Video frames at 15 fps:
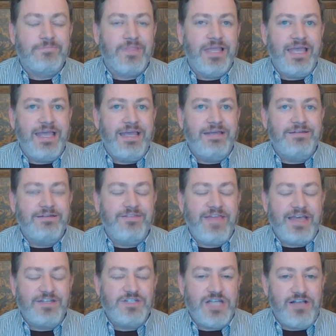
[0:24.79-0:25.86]
And
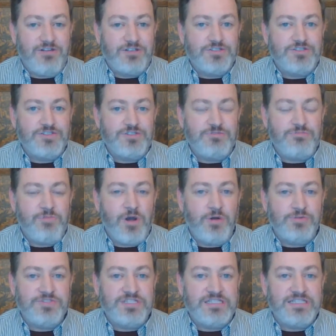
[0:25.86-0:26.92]
that challenge is to
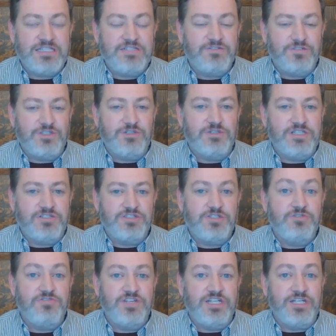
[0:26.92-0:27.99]
post at least or do at least
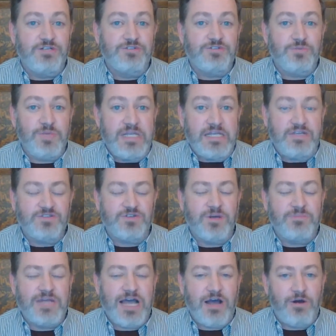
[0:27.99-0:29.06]
2 videos a week. So
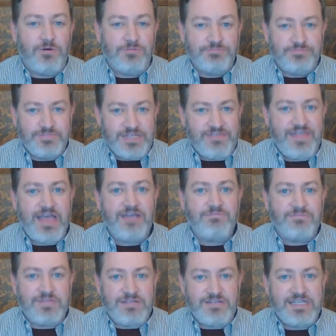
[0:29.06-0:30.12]
I'm now
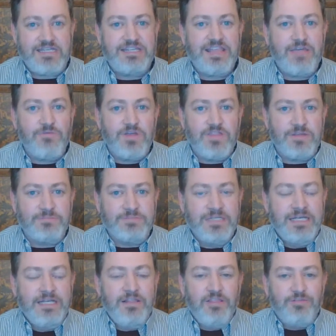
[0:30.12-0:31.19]
getting in that rhythm.
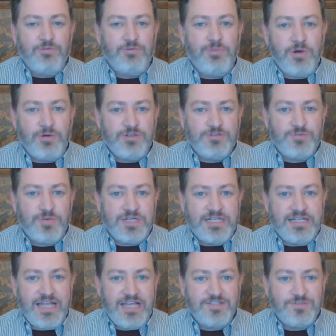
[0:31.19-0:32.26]
Threw a bonus one in
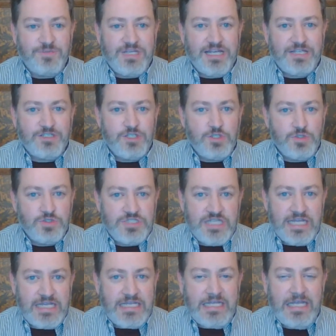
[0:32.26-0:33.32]
last week on
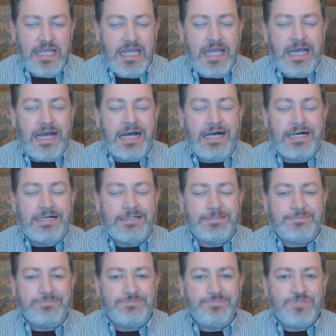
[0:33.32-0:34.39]
Tuesday,
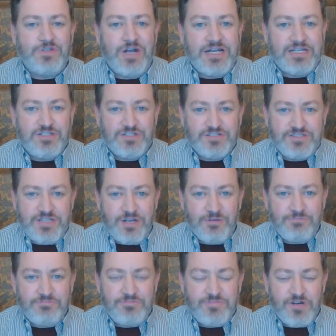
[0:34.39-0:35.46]
trying to just,
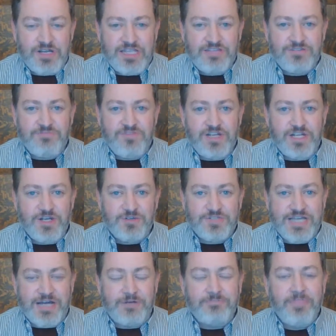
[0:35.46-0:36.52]
trying to get some videos
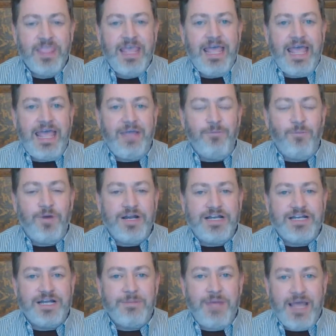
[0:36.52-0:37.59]
out. And what
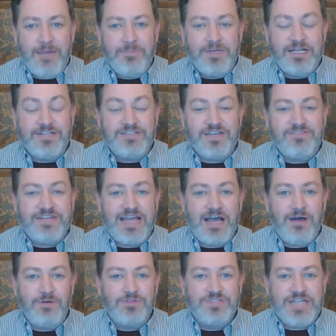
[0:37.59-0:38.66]
ended up happening is I've
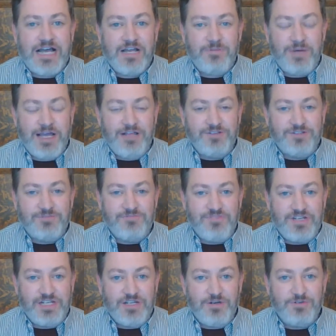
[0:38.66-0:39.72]
now stockpiled some
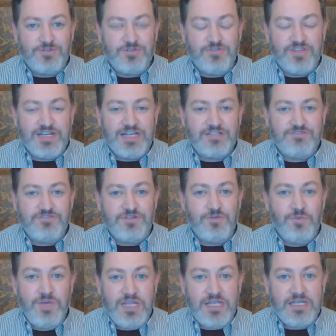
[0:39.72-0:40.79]
videos over the next few
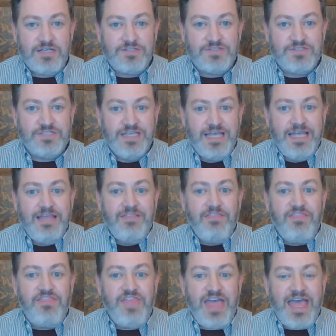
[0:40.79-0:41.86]
weeks
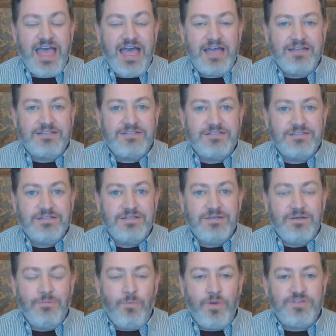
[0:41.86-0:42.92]
that
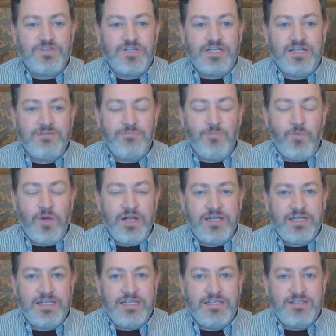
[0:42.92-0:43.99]
what
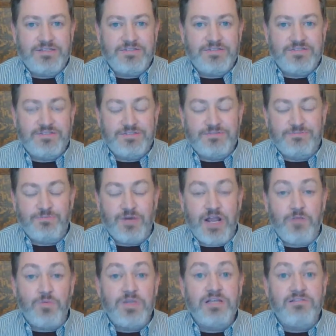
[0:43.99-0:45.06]
I
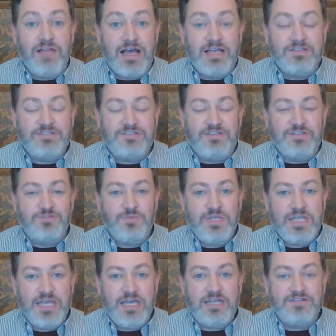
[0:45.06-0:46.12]
realized this
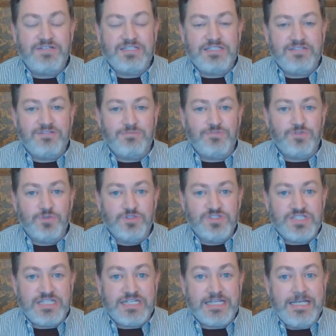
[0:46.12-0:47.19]
weekend is I did some
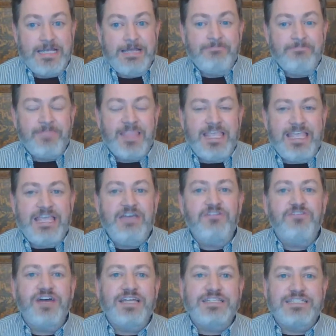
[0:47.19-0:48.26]
sourcing. If
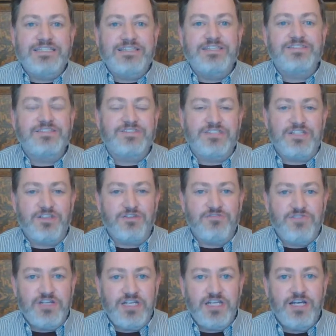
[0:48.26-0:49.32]
I did this as another
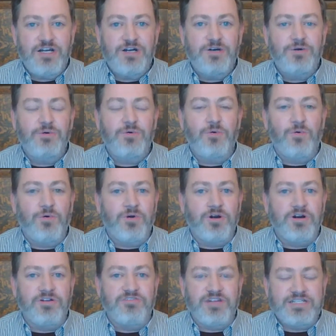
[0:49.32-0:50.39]
video,
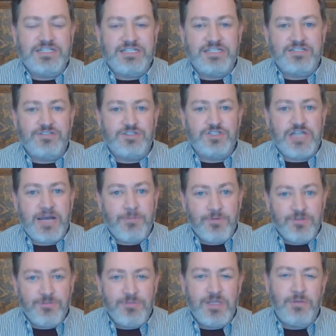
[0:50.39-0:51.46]
or if I did it as a shop
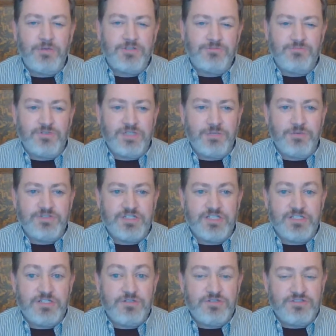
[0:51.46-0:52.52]
with me, which really wasn't
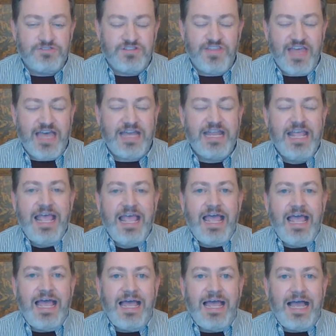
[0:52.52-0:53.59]
conducive to that,
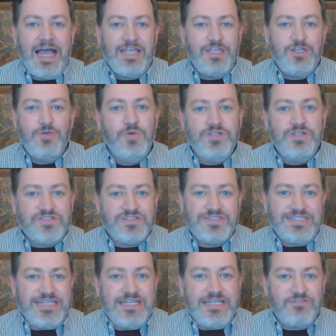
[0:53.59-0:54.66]
you wouldn't
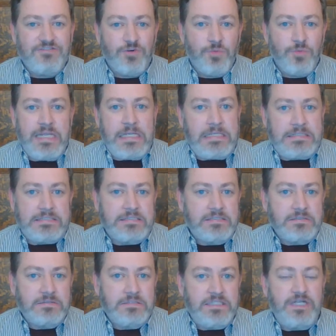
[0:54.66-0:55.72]
see it for
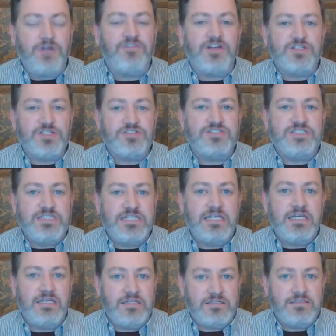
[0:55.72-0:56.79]
weeks, if I just
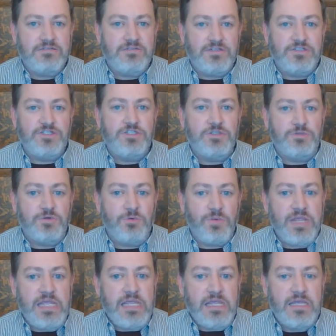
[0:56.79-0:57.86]
did the 2 a
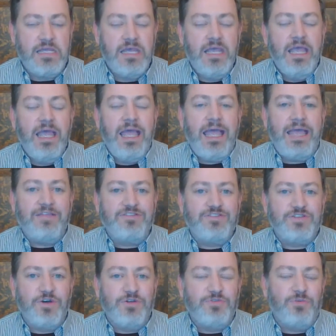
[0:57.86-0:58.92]
week. And
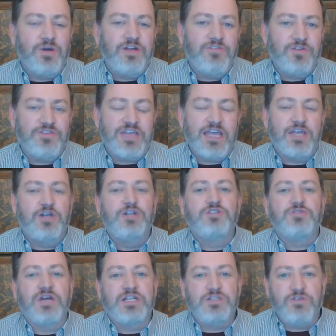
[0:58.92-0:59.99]
so it's one of those, like, I could
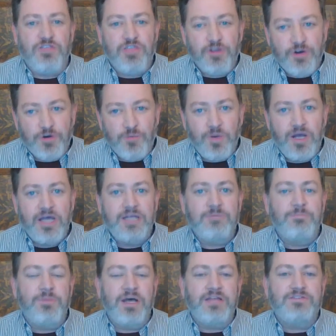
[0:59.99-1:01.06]
try and do a third one,
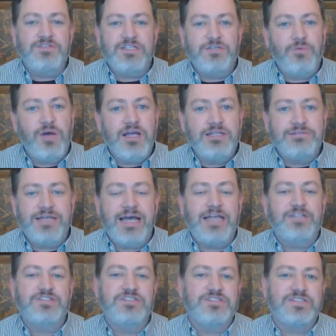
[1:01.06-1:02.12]
but you know what? I
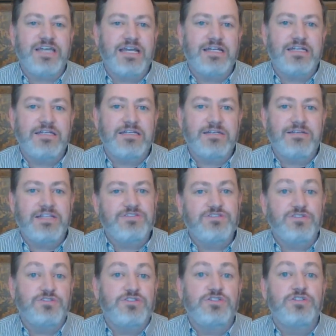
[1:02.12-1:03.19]
just decided, let's
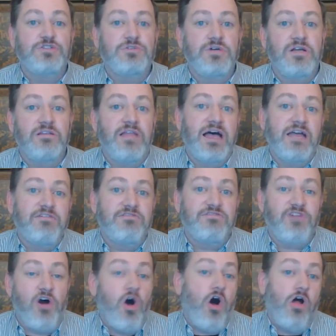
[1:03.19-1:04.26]
just do a live
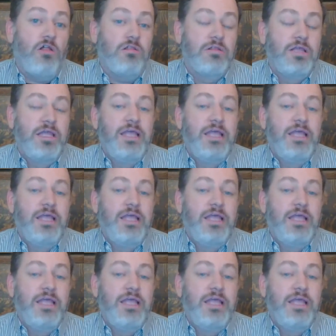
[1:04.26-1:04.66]
haul.